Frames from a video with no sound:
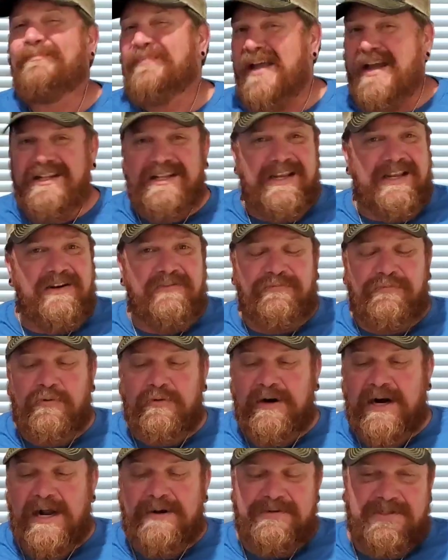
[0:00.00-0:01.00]
At the end of
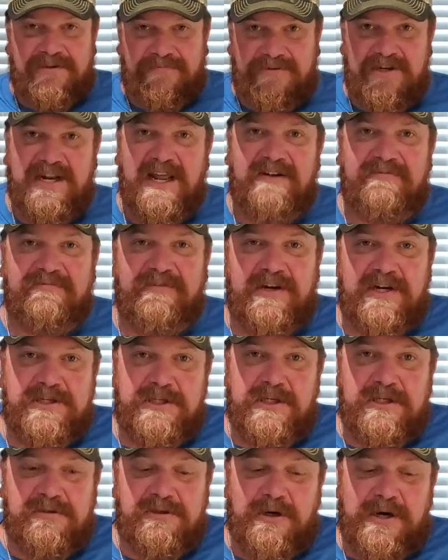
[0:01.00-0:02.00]
4 hours, if you're not
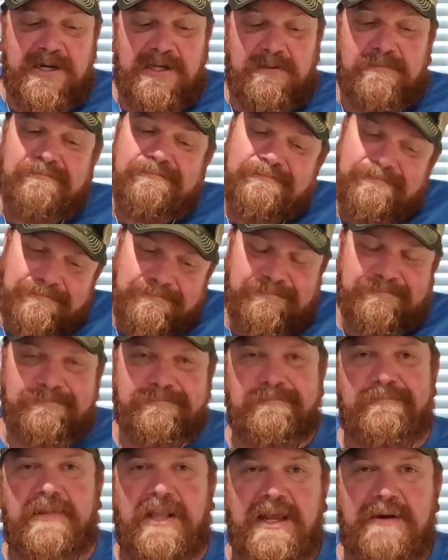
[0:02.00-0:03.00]
finished your drink,
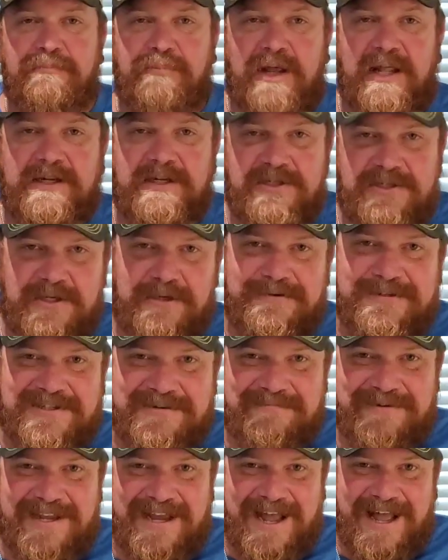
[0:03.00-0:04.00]
it probably deserves to
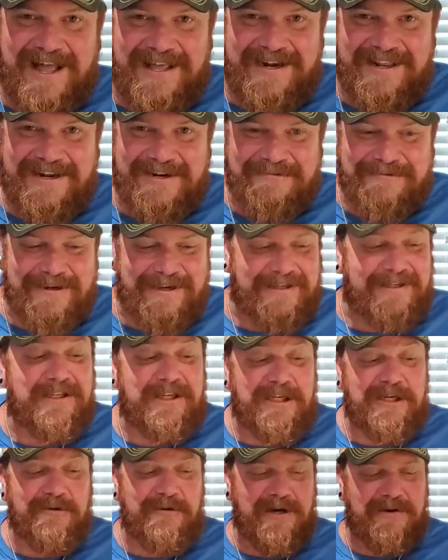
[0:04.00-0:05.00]
be hot anyway.
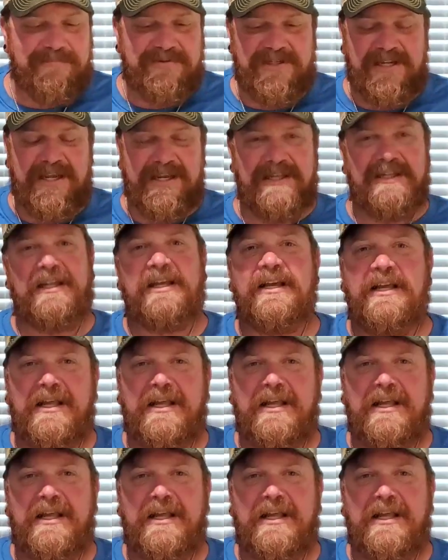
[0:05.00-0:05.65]
You know what I'm saying?